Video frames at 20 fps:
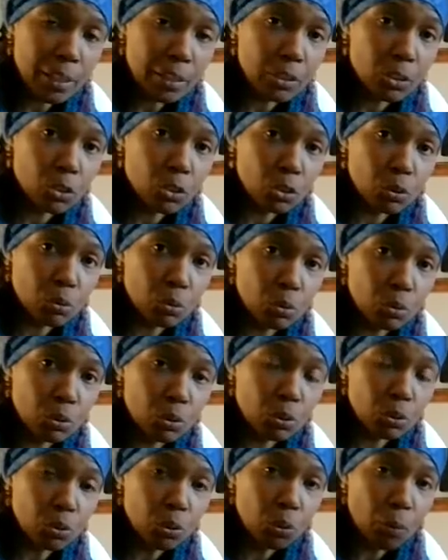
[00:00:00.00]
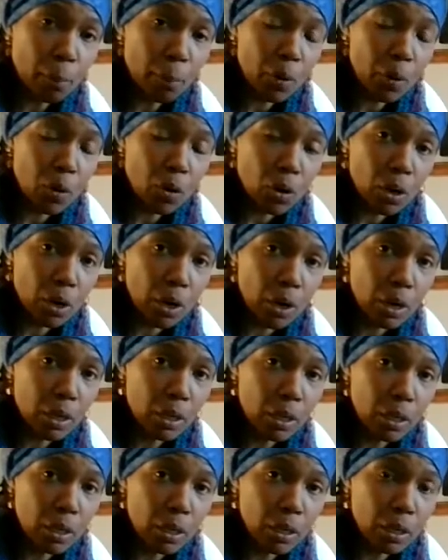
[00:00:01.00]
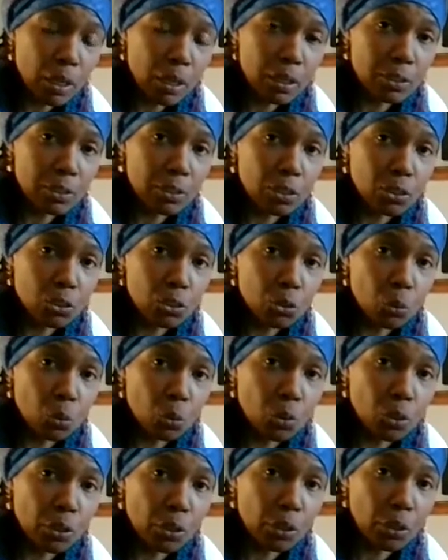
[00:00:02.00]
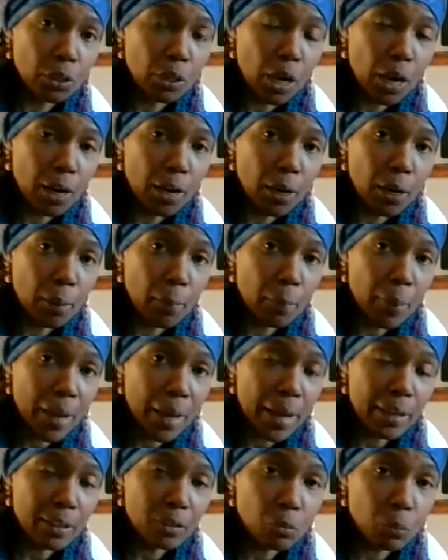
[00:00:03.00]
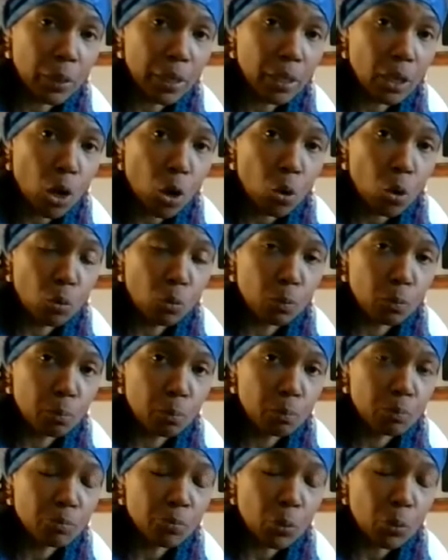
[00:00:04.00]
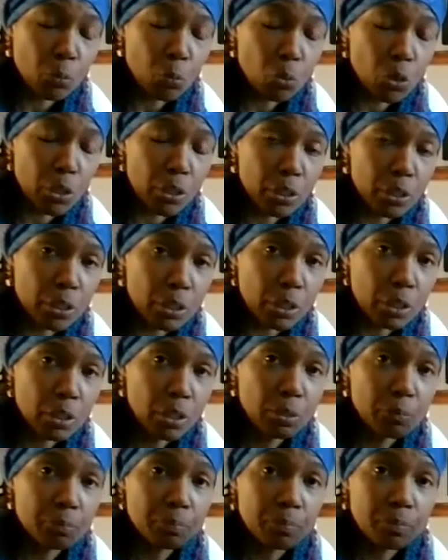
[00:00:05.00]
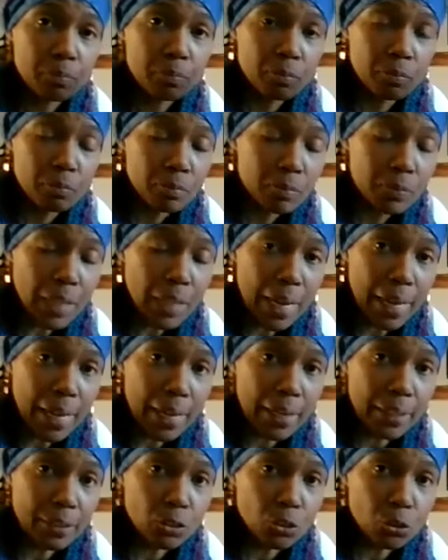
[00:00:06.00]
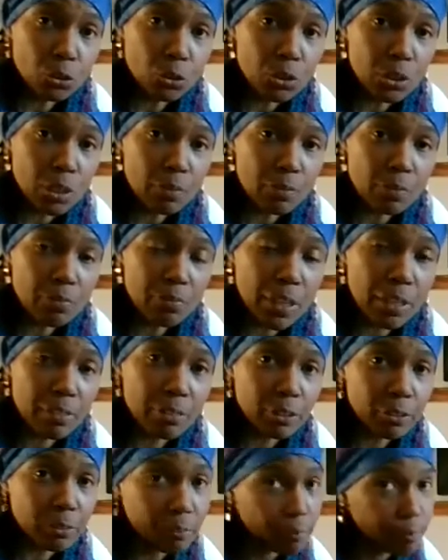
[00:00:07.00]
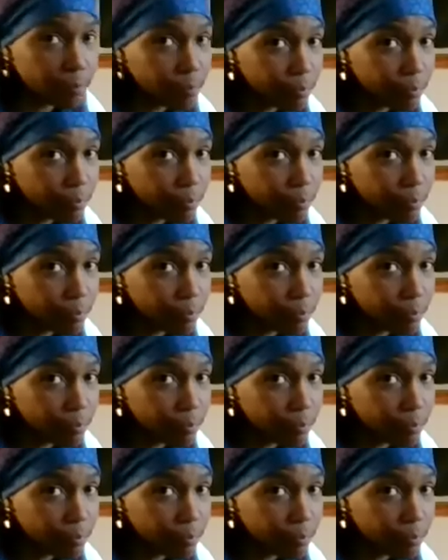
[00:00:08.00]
a juice or in your pathway home from work, and do yourself a favor.